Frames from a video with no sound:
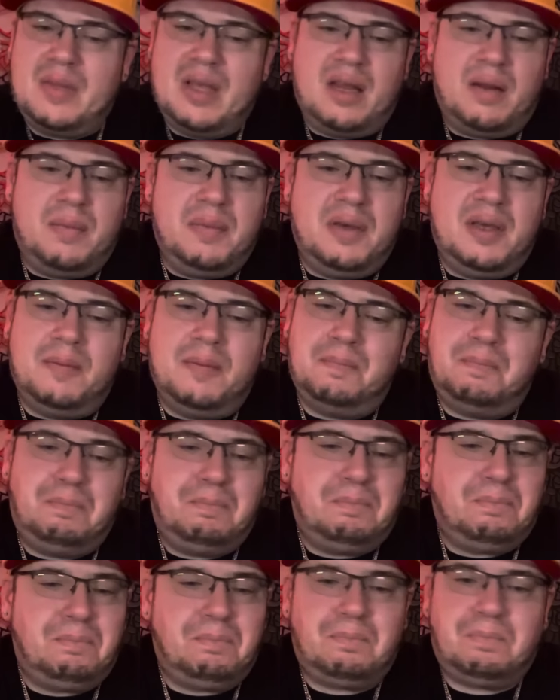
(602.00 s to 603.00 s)
And I mean,
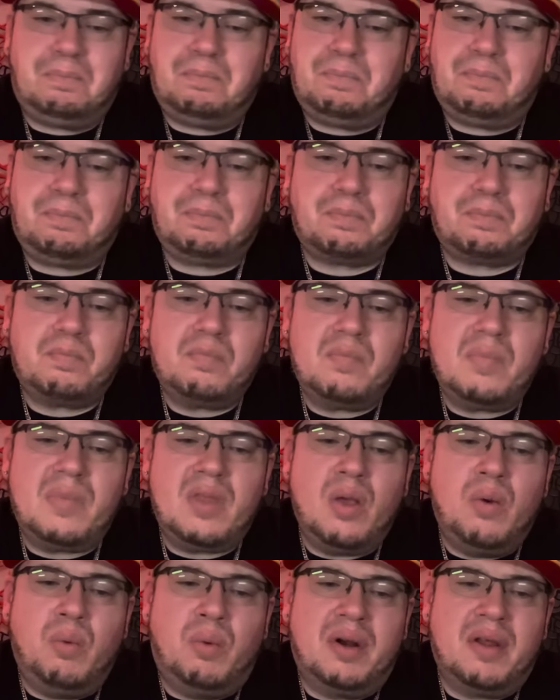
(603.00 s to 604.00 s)

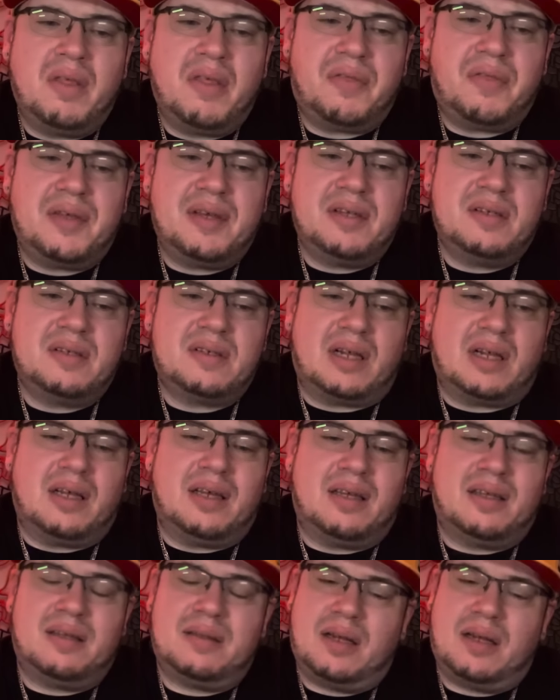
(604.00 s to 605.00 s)
one of the things
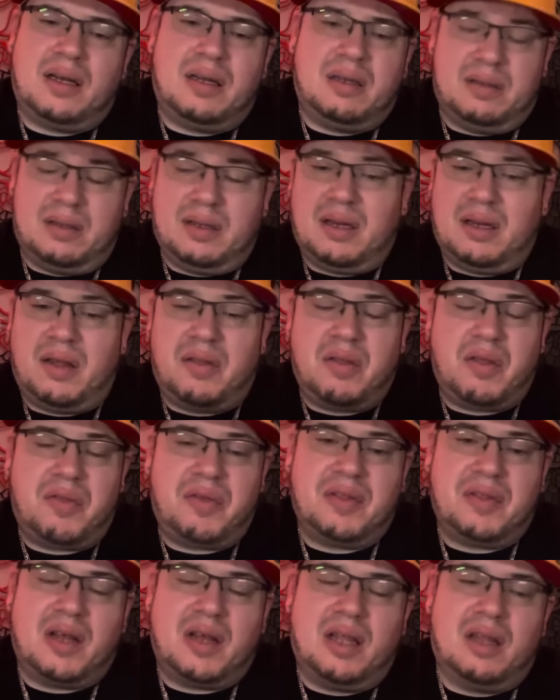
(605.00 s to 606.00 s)
that, another
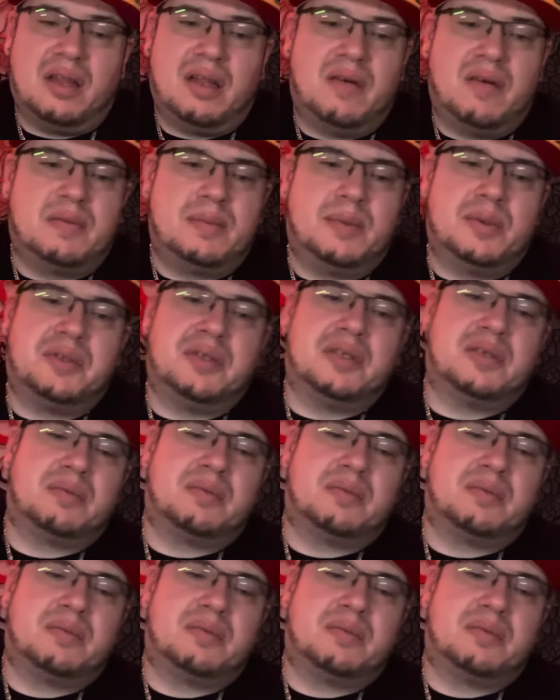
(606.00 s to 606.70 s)
thing that I love about this